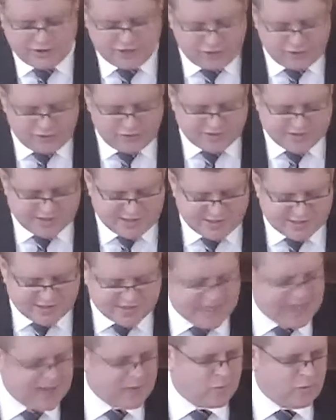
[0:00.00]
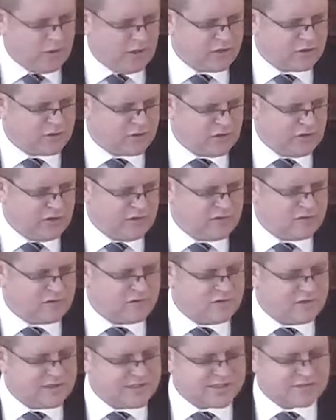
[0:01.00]
uses that word good
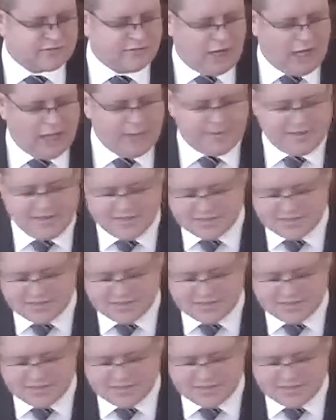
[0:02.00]
to describe his